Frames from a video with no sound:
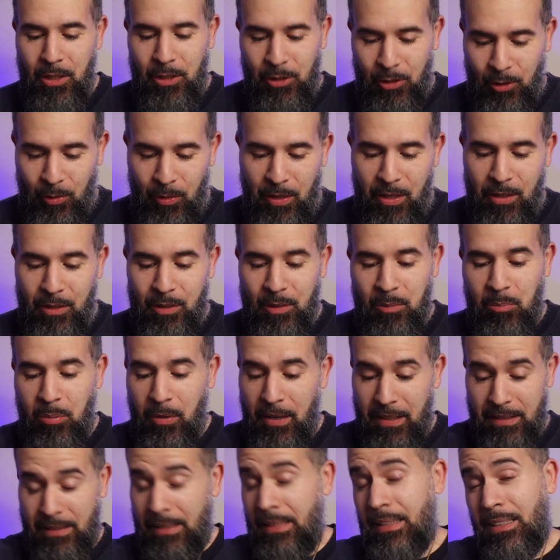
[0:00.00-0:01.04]
So here's the
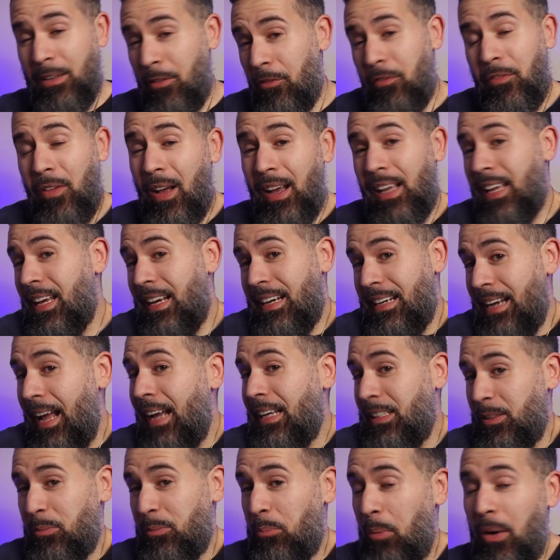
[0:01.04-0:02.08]
bracelet. It's a fucking
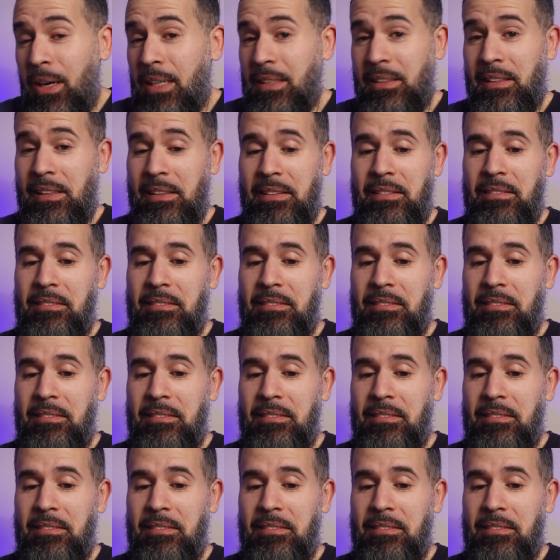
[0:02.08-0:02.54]
nice bracelet.